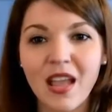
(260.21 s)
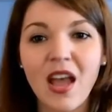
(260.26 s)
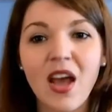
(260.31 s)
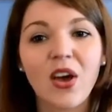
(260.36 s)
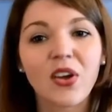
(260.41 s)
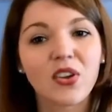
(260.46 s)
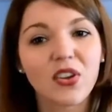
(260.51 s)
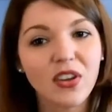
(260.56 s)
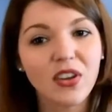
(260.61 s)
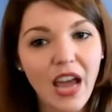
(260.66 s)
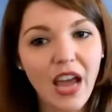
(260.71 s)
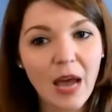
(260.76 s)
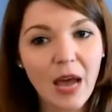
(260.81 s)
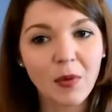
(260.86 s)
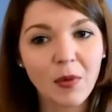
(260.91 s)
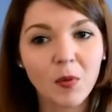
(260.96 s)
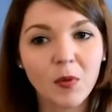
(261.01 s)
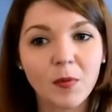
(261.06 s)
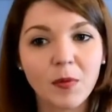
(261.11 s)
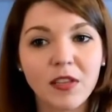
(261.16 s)
A good
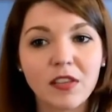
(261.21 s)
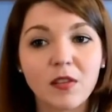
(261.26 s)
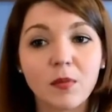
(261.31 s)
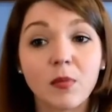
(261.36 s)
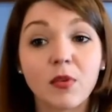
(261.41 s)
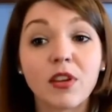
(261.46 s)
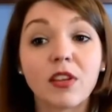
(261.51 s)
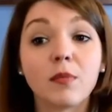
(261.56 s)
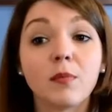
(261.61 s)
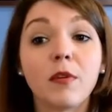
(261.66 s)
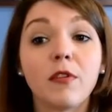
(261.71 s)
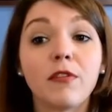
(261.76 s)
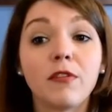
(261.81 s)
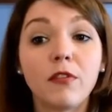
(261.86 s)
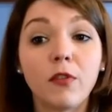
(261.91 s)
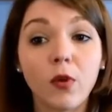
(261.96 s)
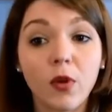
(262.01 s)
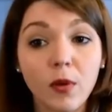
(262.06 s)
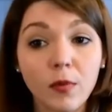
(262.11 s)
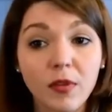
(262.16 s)
habit would be to breathe
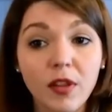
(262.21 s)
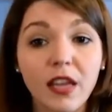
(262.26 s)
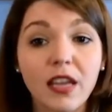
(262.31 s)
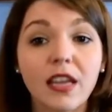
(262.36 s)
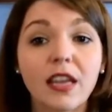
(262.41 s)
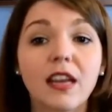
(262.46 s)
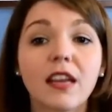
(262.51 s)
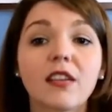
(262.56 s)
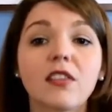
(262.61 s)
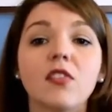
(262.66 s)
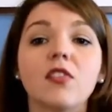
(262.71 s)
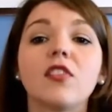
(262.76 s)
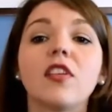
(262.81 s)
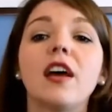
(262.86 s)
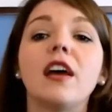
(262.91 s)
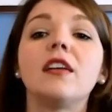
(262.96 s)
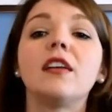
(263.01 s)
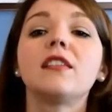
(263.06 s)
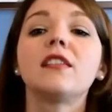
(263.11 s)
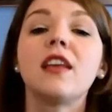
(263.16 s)
before playing an
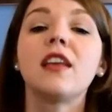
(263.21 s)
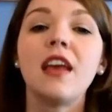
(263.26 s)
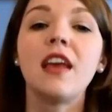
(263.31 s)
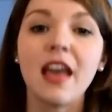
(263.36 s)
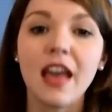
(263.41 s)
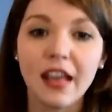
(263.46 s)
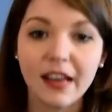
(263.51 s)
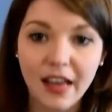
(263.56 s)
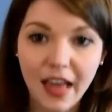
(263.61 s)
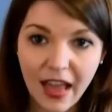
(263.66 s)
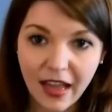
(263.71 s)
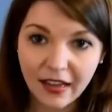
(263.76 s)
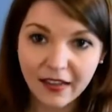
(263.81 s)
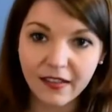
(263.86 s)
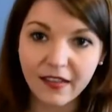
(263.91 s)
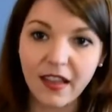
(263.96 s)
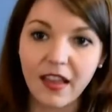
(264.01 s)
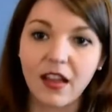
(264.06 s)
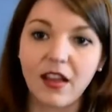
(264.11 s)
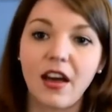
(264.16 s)
exercise and
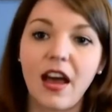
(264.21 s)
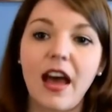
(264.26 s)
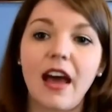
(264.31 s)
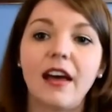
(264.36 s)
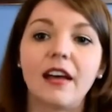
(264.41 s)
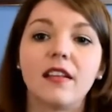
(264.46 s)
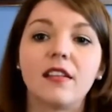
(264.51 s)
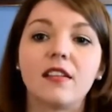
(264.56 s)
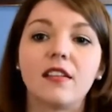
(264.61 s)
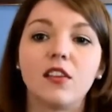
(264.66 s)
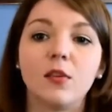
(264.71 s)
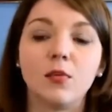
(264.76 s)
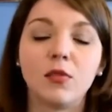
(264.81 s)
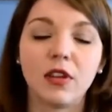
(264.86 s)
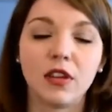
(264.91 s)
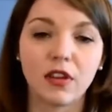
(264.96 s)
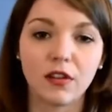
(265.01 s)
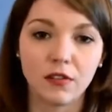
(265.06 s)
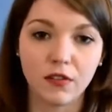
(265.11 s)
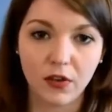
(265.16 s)
exhale as you play
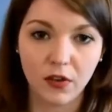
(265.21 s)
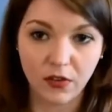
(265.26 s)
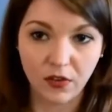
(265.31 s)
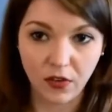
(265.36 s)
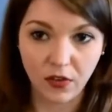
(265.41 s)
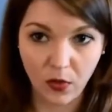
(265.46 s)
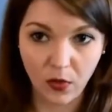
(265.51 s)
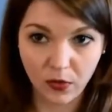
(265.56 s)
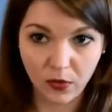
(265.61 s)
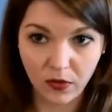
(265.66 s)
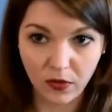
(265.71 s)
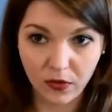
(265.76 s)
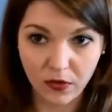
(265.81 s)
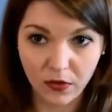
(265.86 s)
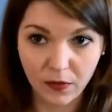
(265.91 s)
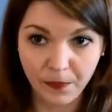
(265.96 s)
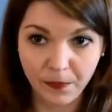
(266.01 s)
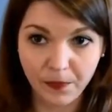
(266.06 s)
your first notes.